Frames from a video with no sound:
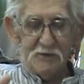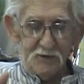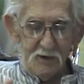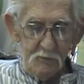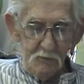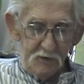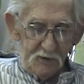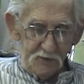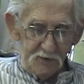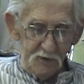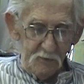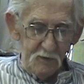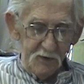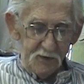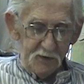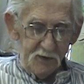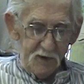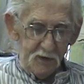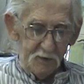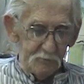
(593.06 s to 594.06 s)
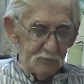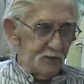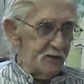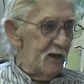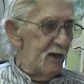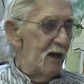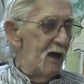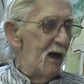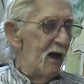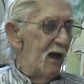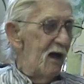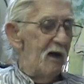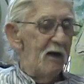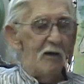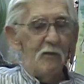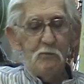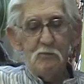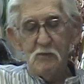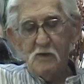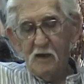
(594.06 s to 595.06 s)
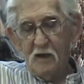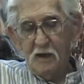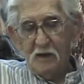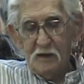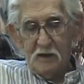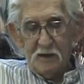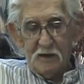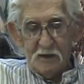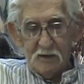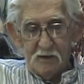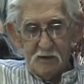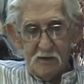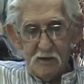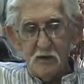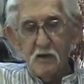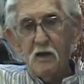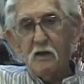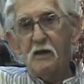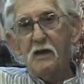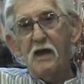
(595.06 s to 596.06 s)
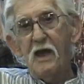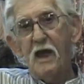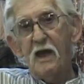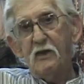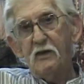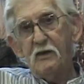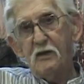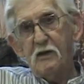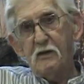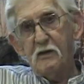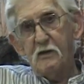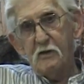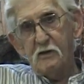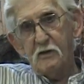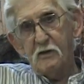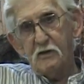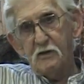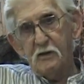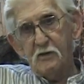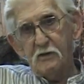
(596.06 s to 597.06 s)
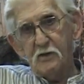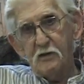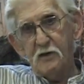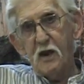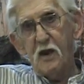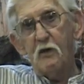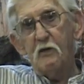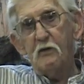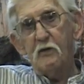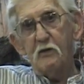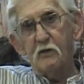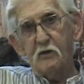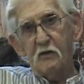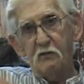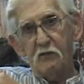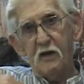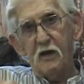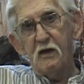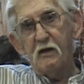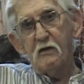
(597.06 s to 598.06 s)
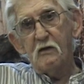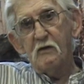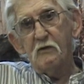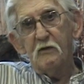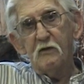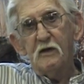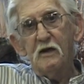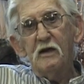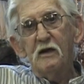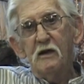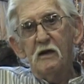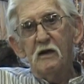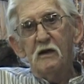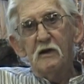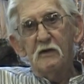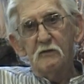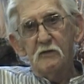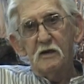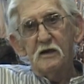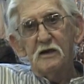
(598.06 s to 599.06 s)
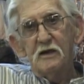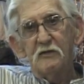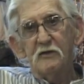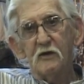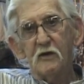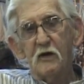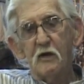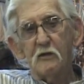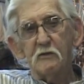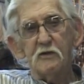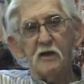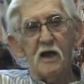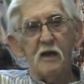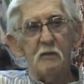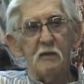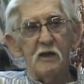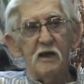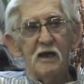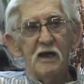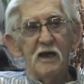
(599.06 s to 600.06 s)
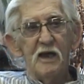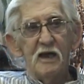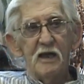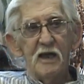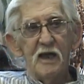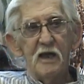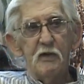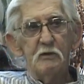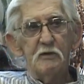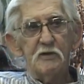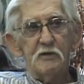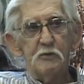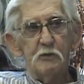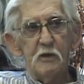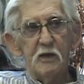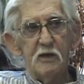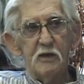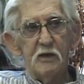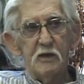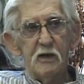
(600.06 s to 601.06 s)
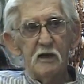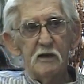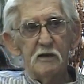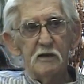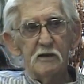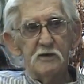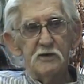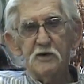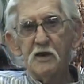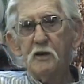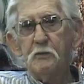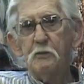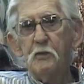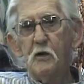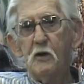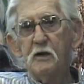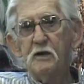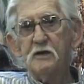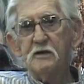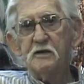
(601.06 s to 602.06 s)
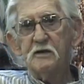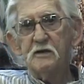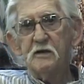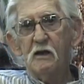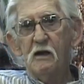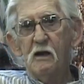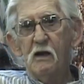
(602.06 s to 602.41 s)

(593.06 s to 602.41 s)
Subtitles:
Jimmy Tubbs, he had the Del Rio Cafe here for a long time. He was with Chick Boys